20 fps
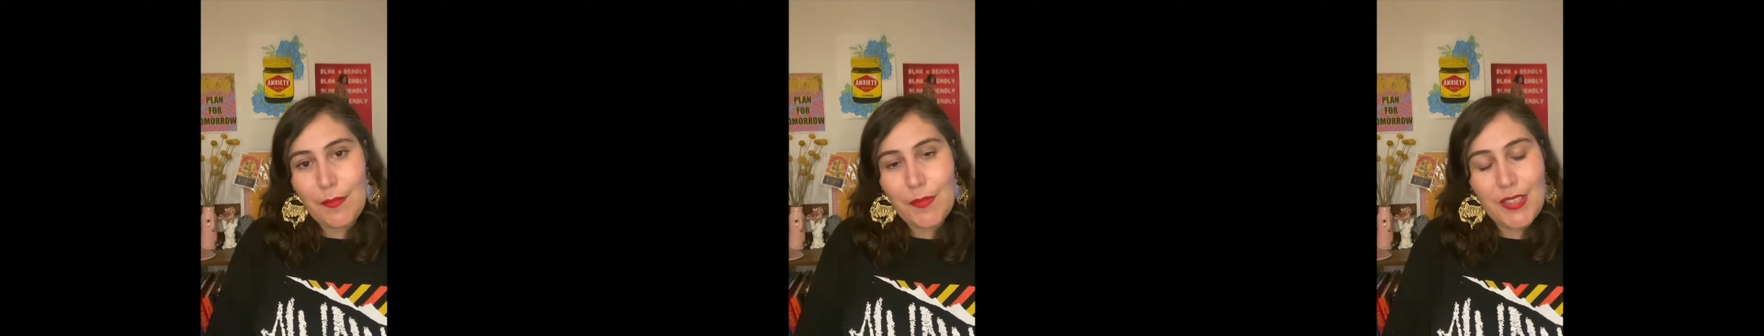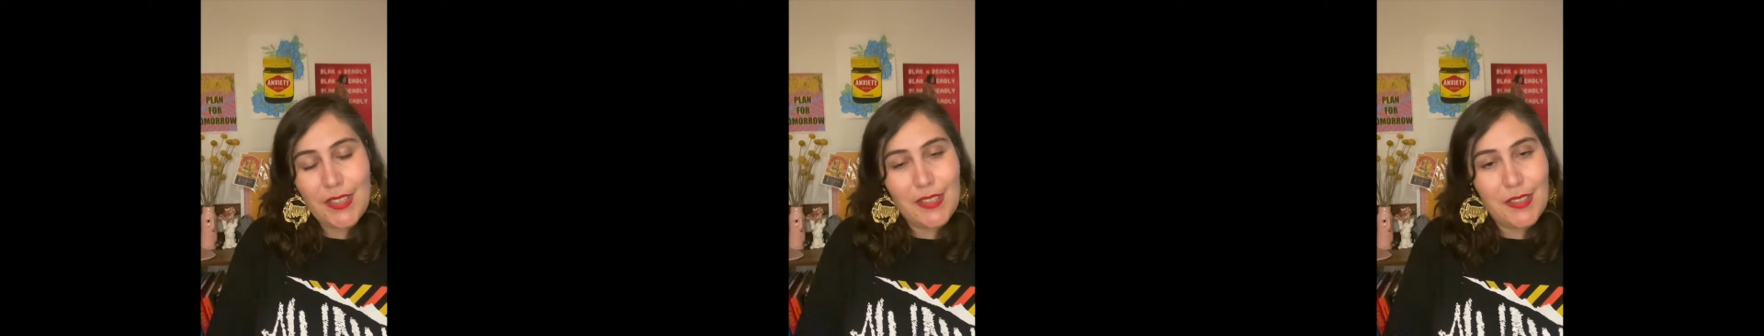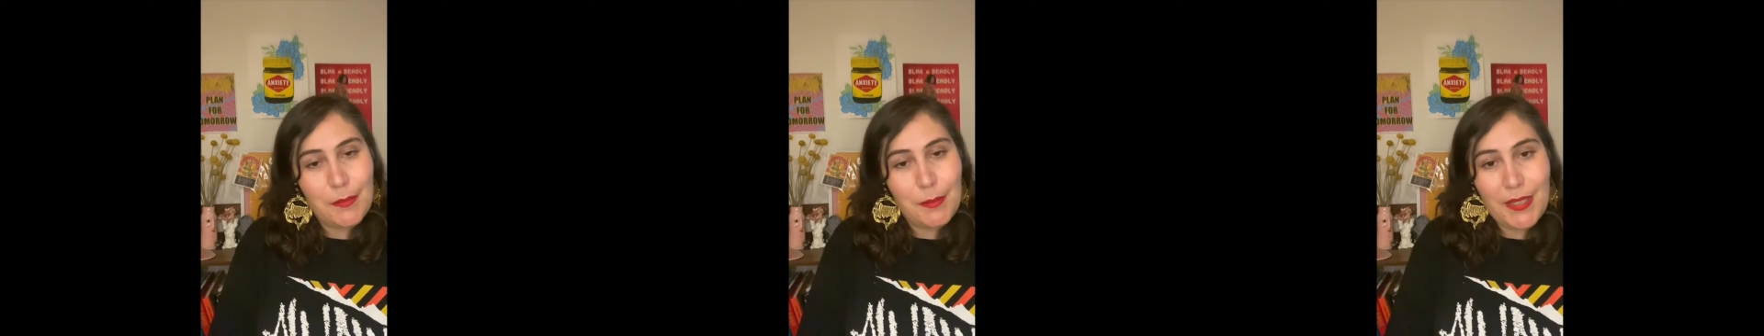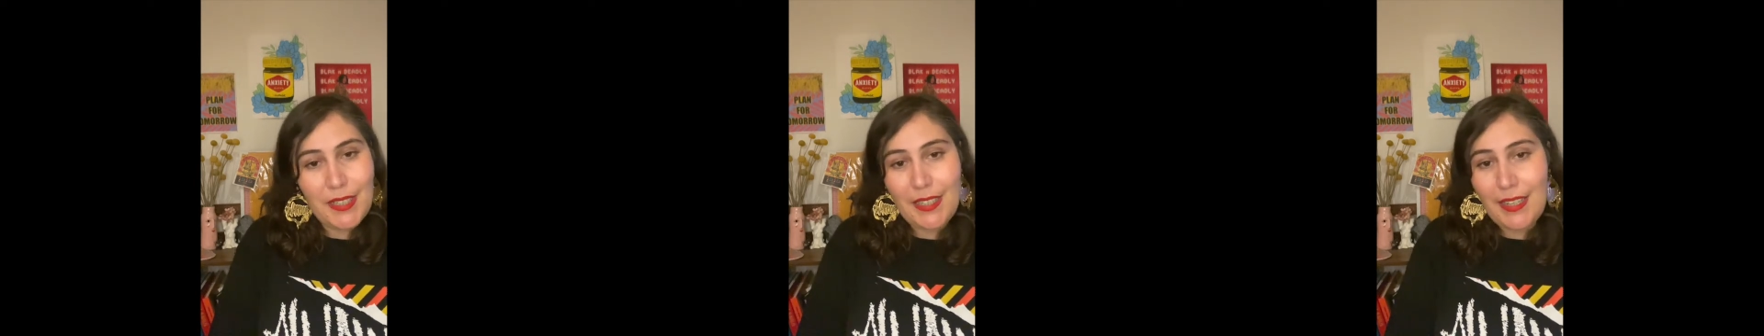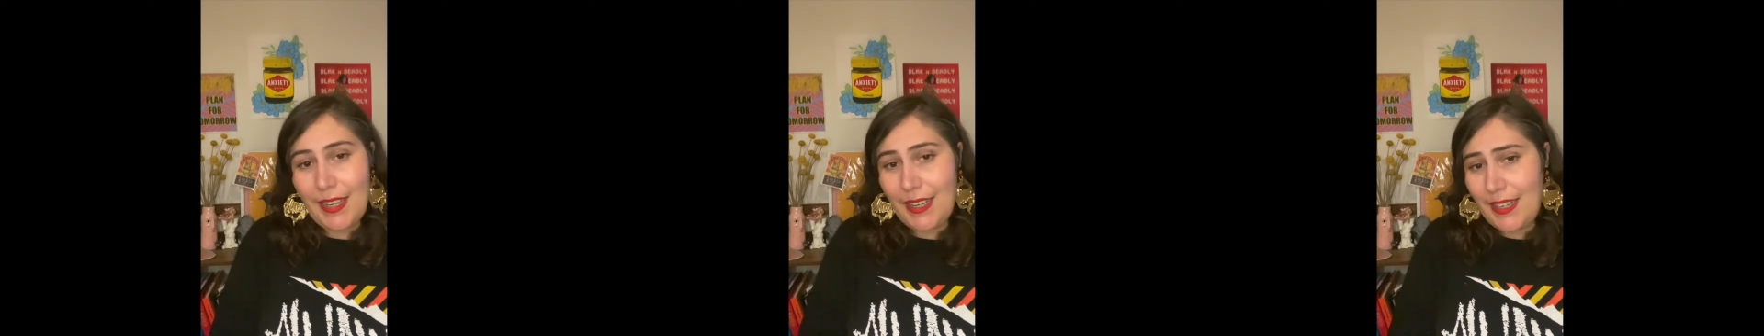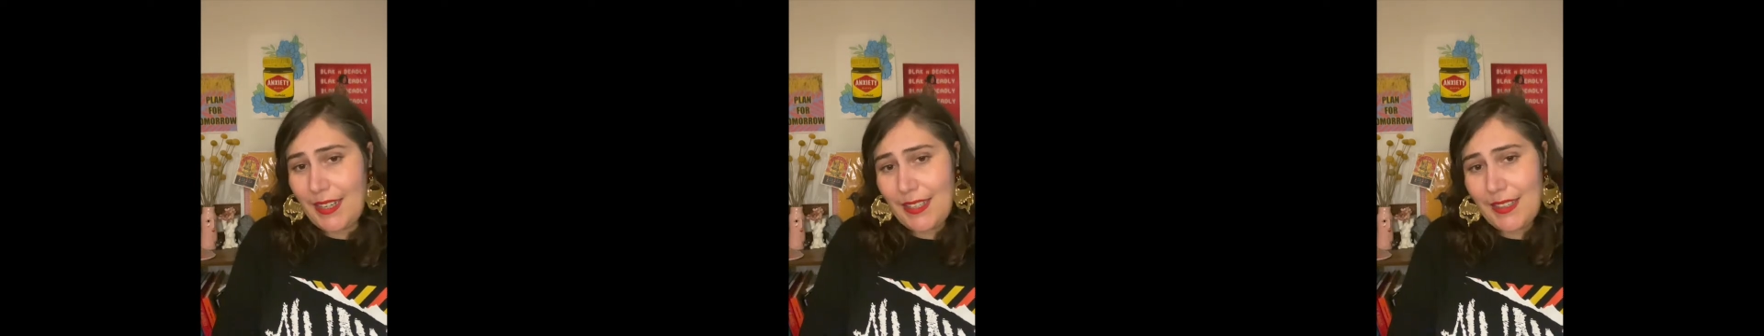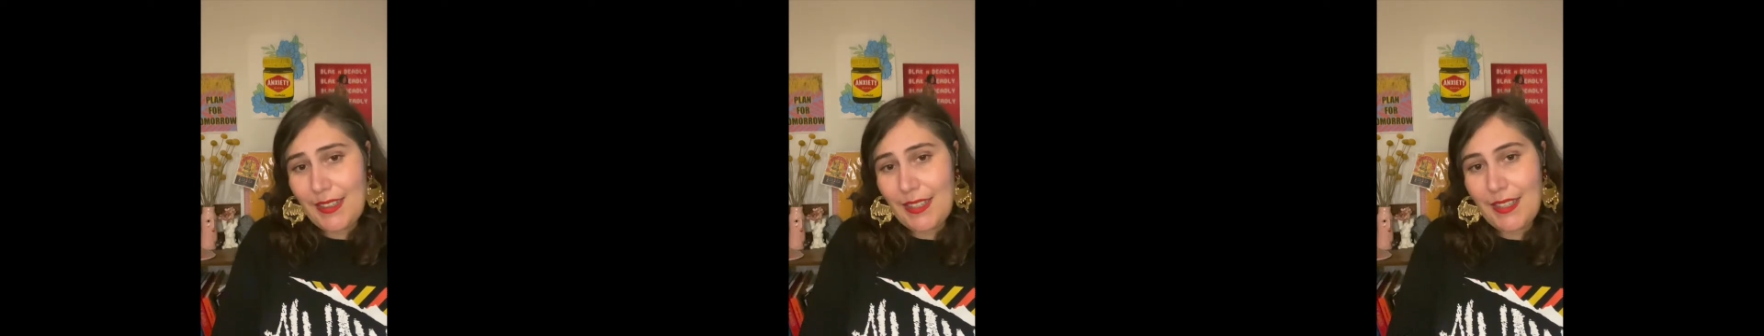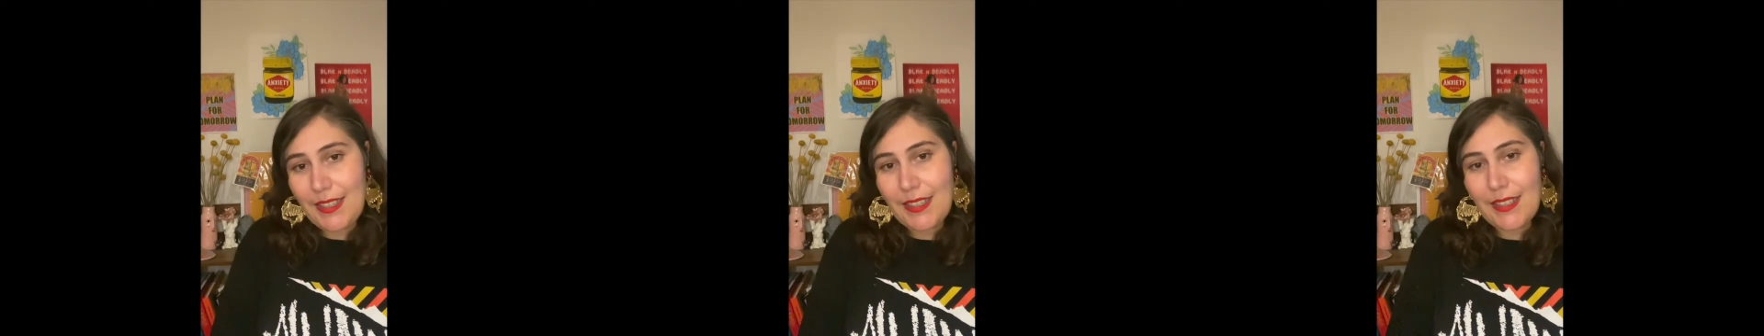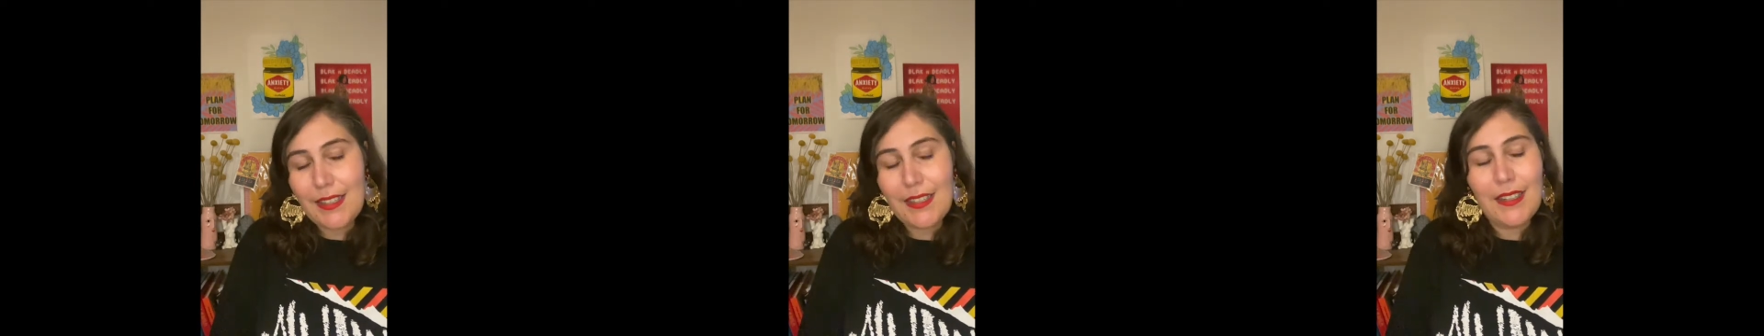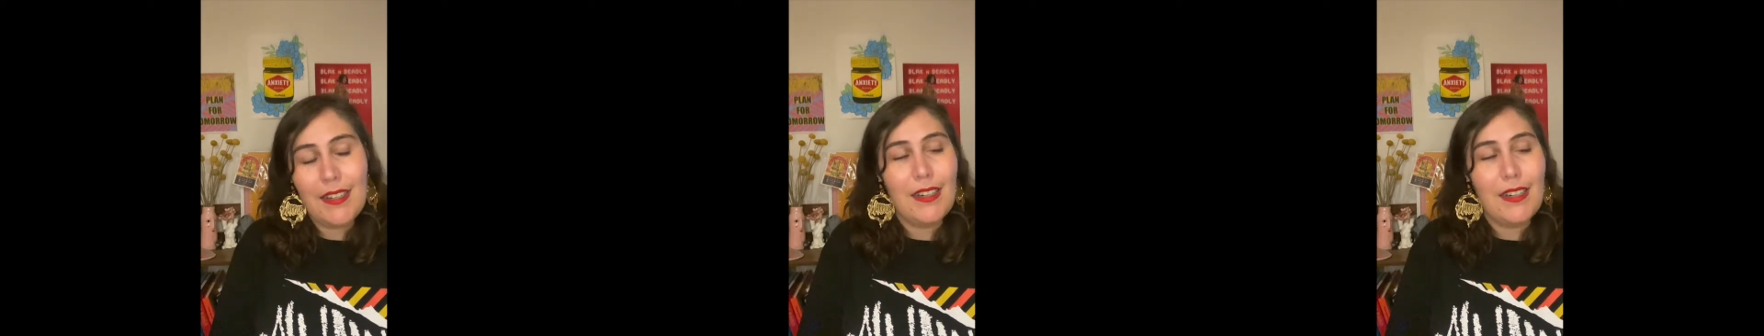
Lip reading: to submit anything.